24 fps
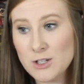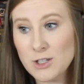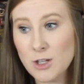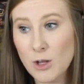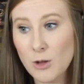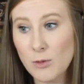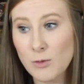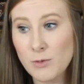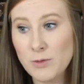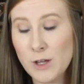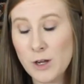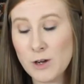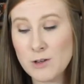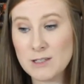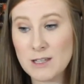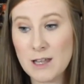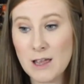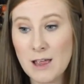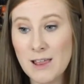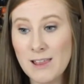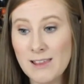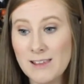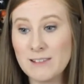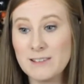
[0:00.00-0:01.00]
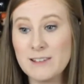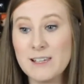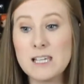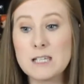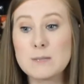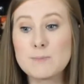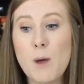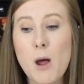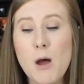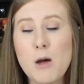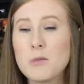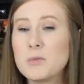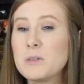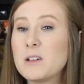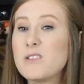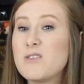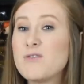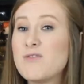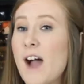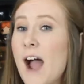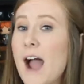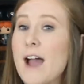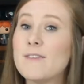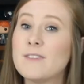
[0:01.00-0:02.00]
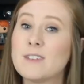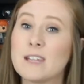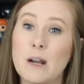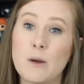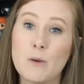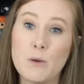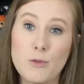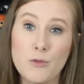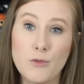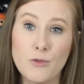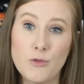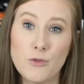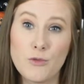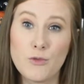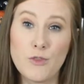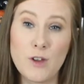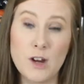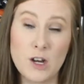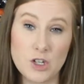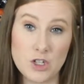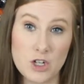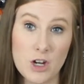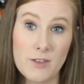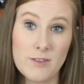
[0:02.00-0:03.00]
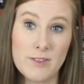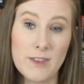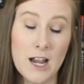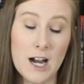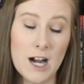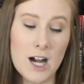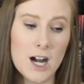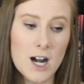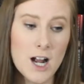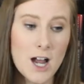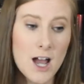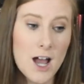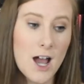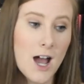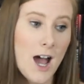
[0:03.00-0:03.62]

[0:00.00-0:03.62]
So there's at least probably 5 that I will finish on there.